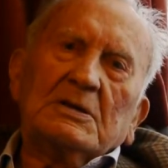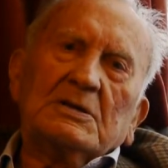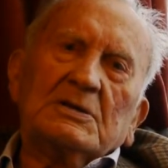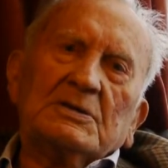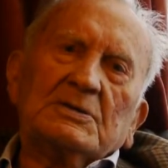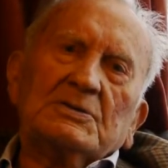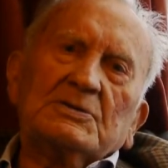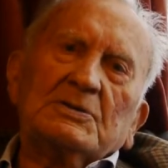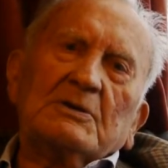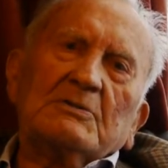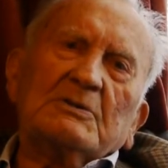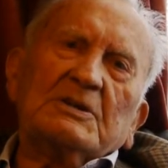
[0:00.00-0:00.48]

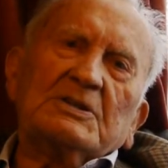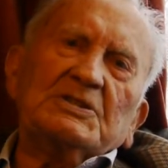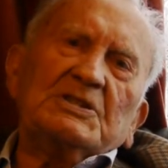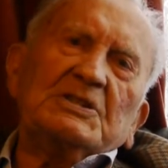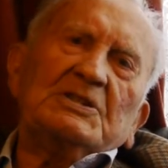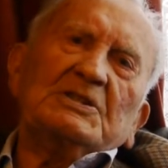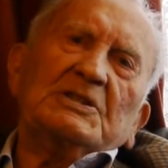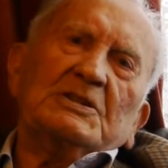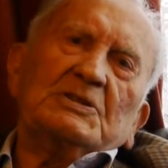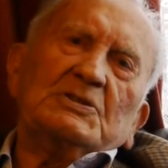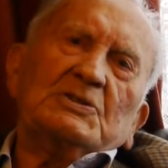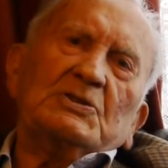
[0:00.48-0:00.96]
So what did
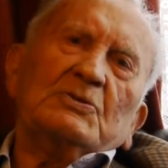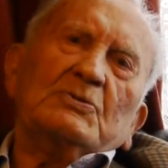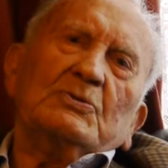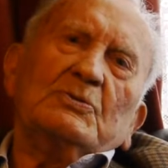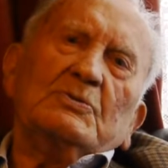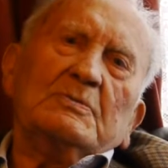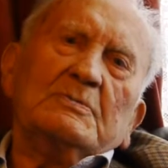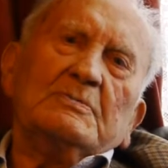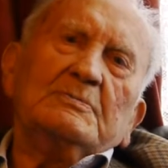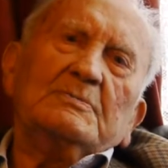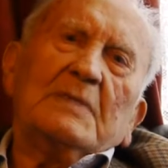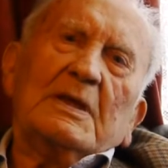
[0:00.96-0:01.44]
I
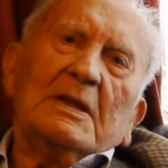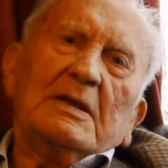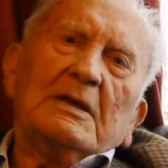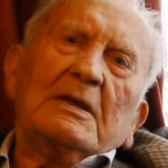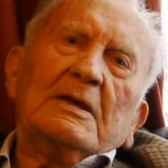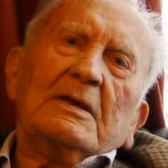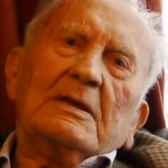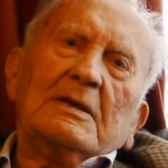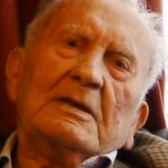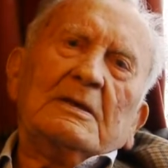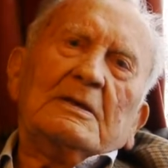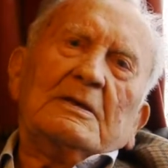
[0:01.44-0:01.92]
do?
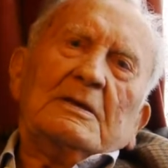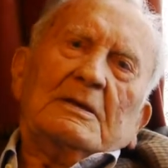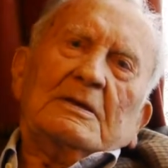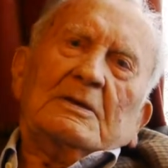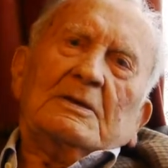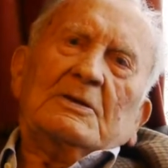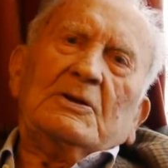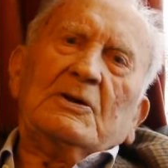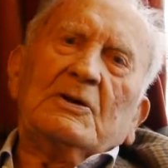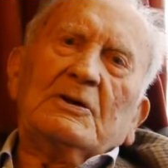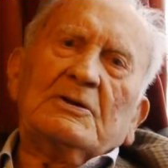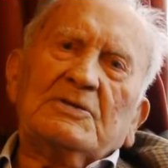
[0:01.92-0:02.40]

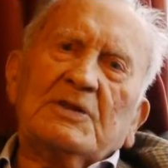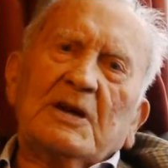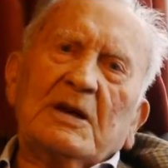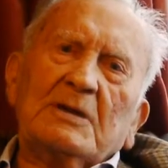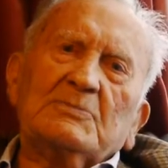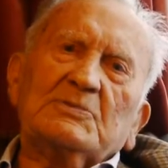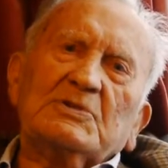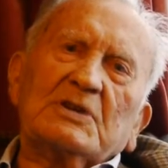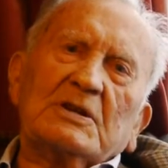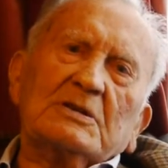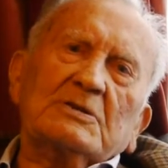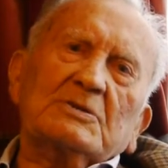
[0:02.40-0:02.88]

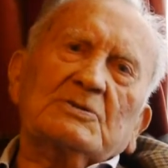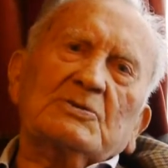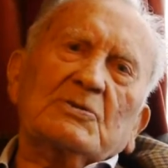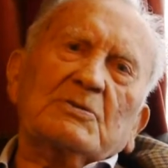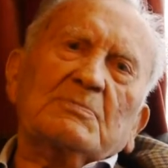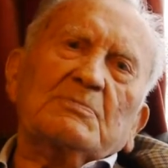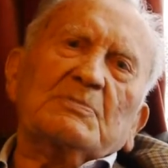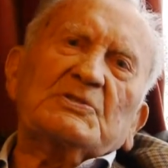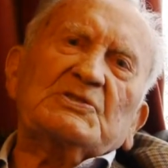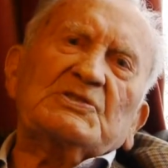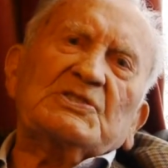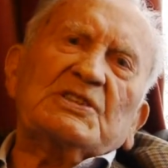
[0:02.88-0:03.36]
Northampton took
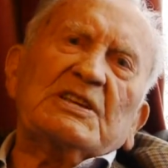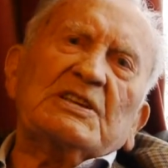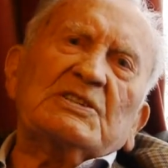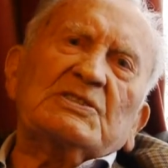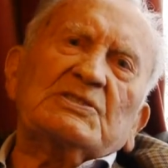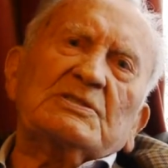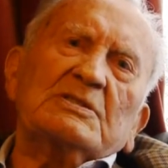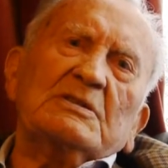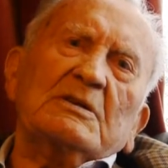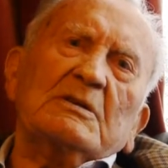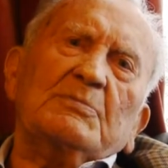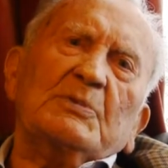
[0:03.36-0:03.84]
me
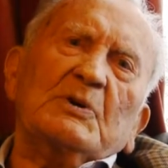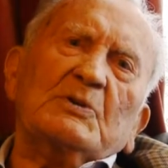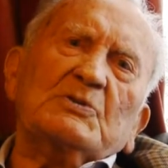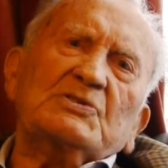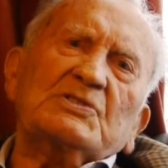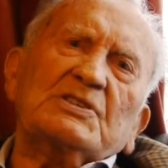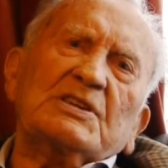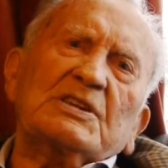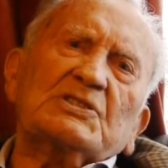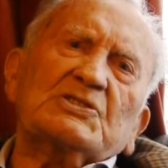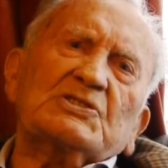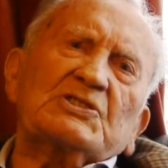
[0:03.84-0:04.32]
six about
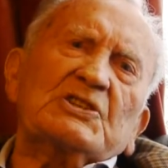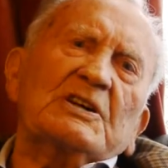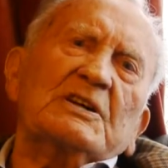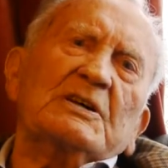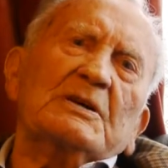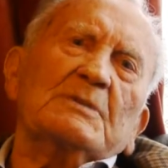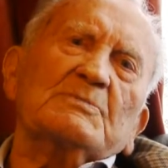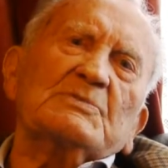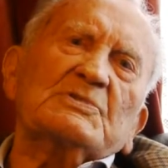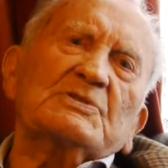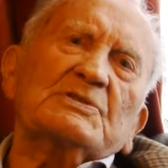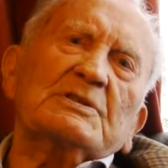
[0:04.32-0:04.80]
six
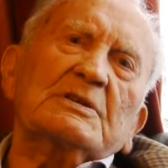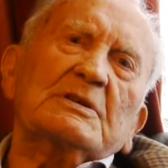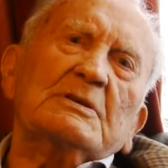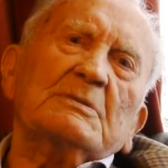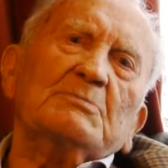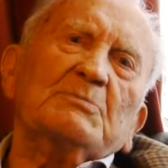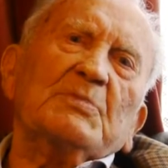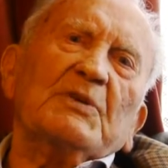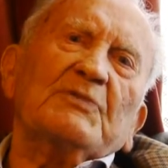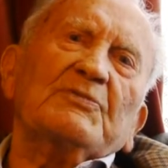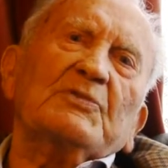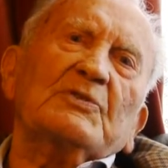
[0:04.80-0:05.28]
times
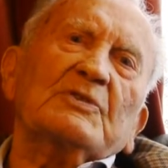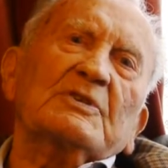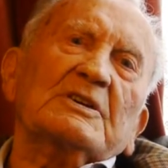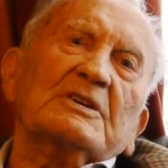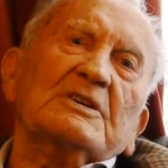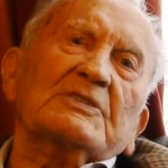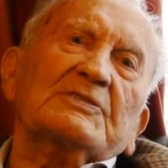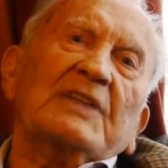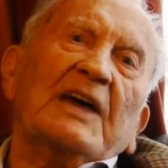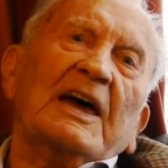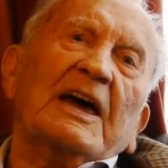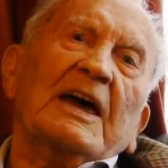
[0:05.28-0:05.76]
before I
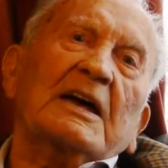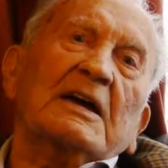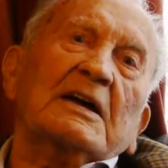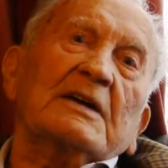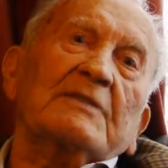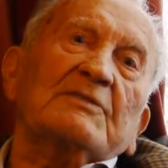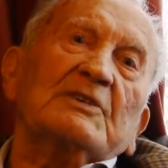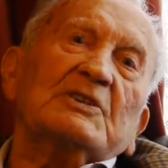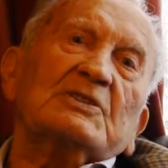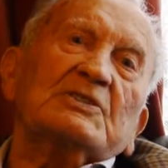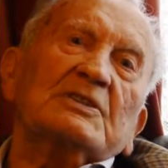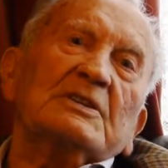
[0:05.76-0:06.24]
got the hang
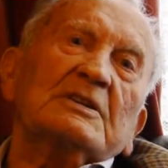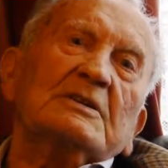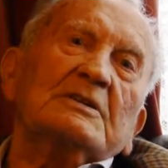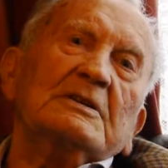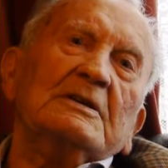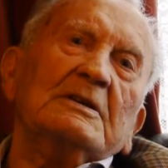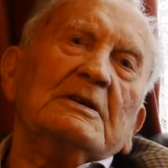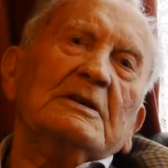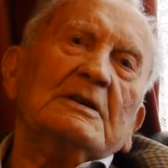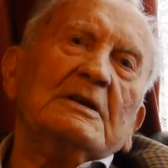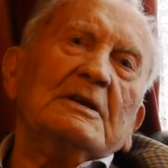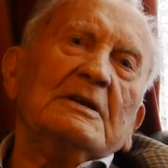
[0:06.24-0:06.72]
of it,
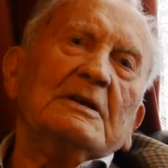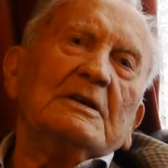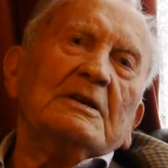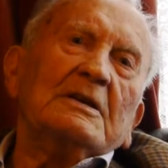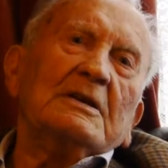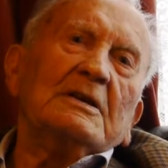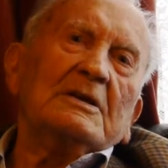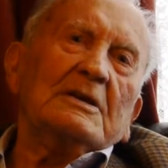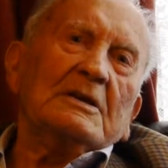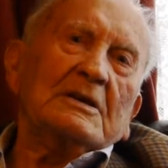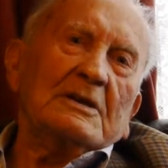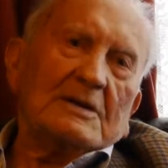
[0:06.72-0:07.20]

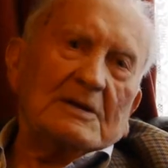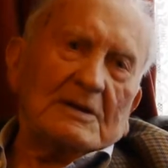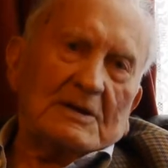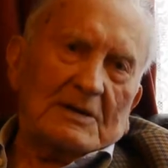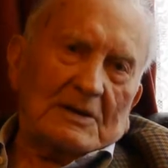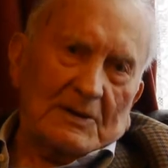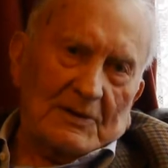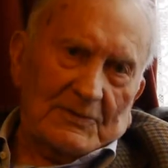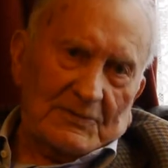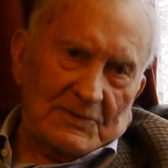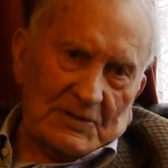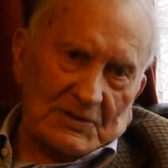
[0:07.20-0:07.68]

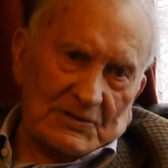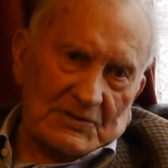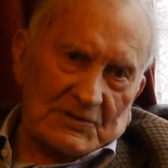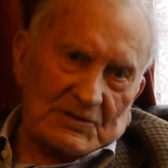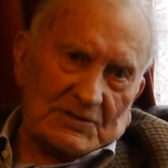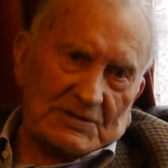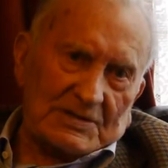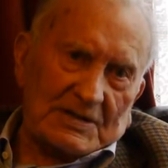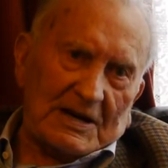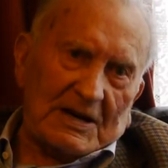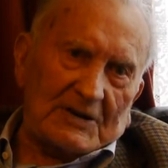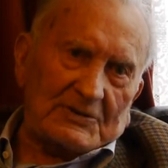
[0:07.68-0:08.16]
of
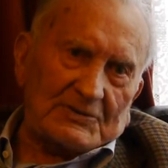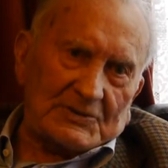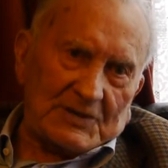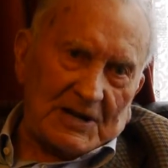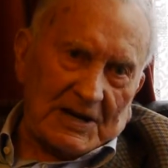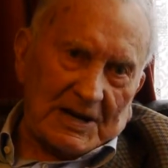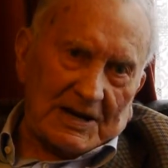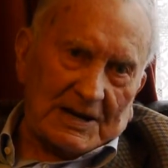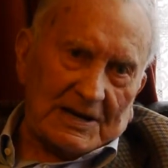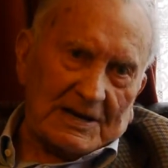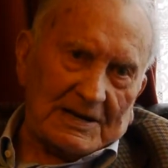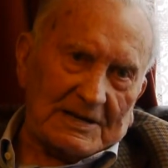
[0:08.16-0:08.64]
this
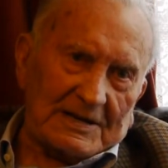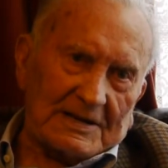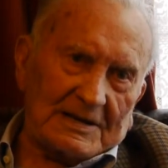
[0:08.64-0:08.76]
outtake.